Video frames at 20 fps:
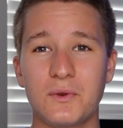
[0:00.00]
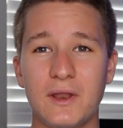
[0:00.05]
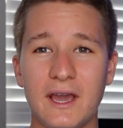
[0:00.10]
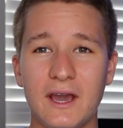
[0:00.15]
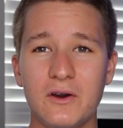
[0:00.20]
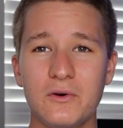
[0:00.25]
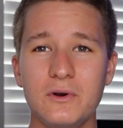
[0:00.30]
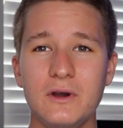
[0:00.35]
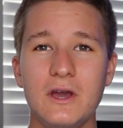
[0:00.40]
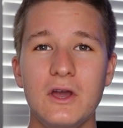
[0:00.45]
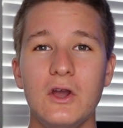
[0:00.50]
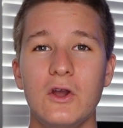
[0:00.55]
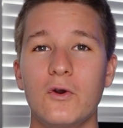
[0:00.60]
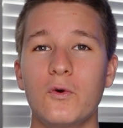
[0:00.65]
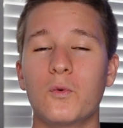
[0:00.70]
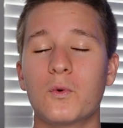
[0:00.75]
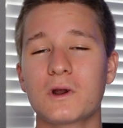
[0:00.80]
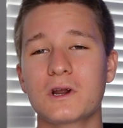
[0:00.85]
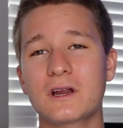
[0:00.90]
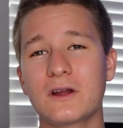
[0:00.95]
now
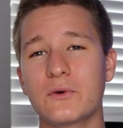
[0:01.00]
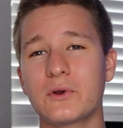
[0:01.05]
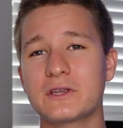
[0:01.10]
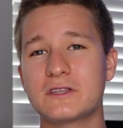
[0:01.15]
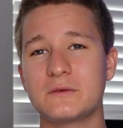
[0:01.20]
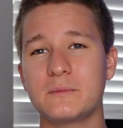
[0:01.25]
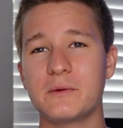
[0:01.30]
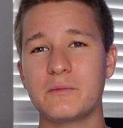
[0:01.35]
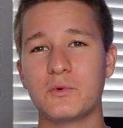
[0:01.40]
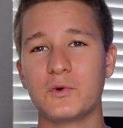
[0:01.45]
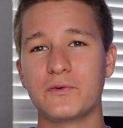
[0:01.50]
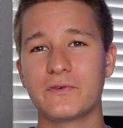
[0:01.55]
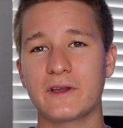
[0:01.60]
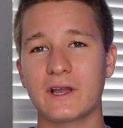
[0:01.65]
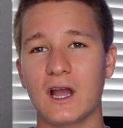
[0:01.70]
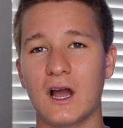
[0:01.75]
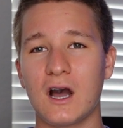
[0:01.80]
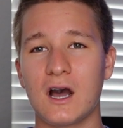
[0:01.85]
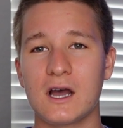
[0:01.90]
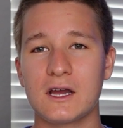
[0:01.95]
we're going to be
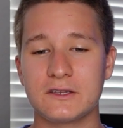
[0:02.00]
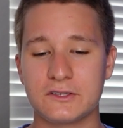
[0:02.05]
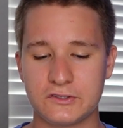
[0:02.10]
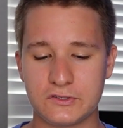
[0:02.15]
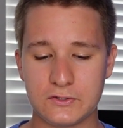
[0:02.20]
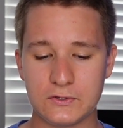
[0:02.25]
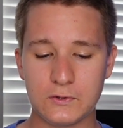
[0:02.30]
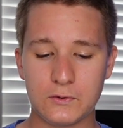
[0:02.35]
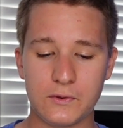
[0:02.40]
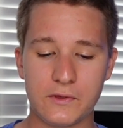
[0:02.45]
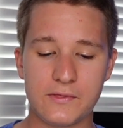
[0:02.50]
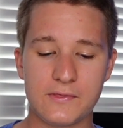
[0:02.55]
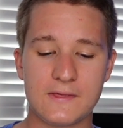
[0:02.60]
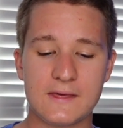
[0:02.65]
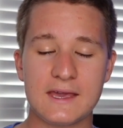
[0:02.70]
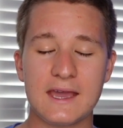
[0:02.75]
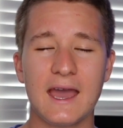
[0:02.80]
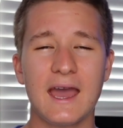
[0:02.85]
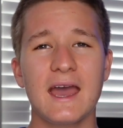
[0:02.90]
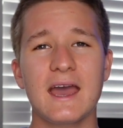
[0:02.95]
moving on to
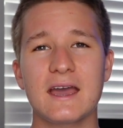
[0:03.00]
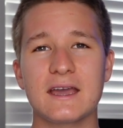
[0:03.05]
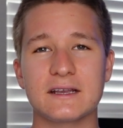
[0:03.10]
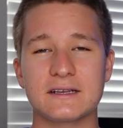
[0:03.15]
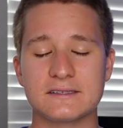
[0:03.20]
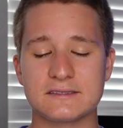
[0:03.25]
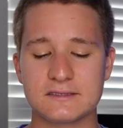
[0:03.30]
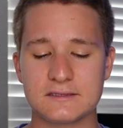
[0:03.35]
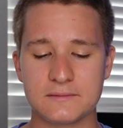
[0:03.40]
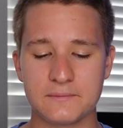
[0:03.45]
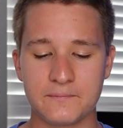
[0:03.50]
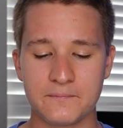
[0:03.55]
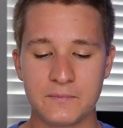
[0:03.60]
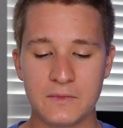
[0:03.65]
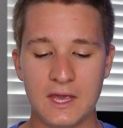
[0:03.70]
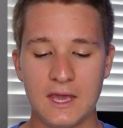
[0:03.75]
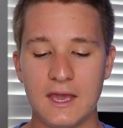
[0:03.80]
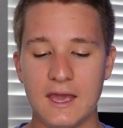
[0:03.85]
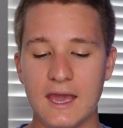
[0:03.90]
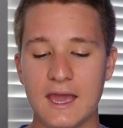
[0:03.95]
the eggs,
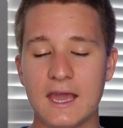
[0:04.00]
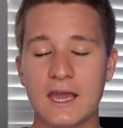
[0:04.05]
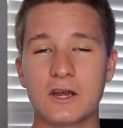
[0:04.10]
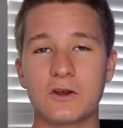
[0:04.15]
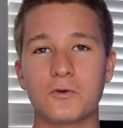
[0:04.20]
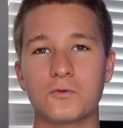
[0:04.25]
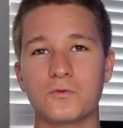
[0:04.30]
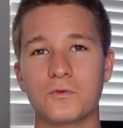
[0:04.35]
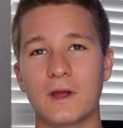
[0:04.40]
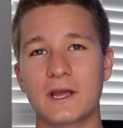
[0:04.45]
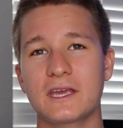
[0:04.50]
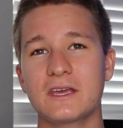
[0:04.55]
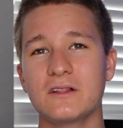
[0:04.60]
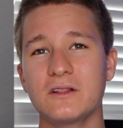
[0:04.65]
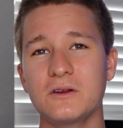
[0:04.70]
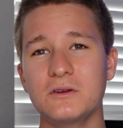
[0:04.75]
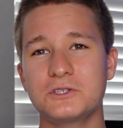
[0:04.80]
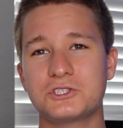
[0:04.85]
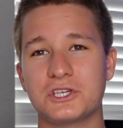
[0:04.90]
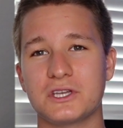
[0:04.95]
and
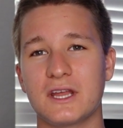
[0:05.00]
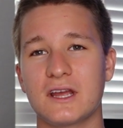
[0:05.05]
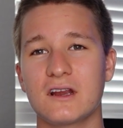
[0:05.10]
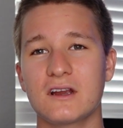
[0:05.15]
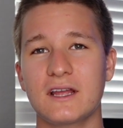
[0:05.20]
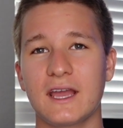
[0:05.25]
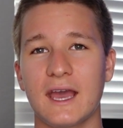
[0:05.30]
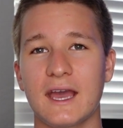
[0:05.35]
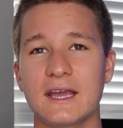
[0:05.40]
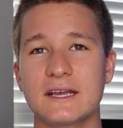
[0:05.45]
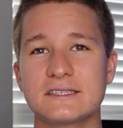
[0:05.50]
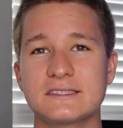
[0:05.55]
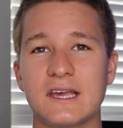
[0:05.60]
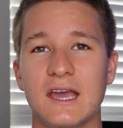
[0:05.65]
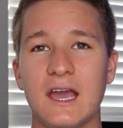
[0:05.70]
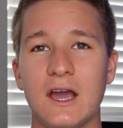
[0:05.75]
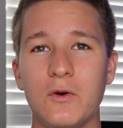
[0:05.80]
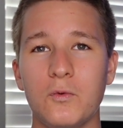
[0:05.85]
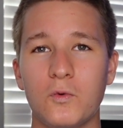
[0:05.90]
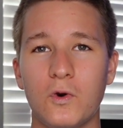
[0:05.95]
regular generic eggs
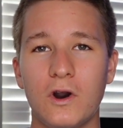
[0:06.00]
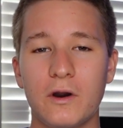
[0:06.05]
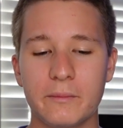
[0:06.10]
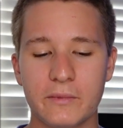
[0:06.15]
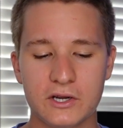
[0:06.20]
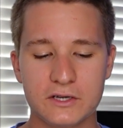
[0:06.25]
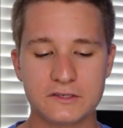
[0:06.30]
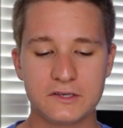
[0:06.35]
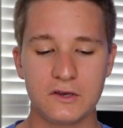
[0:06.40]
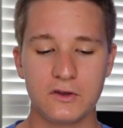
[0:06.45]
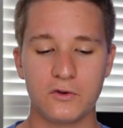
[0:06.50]
at Walmart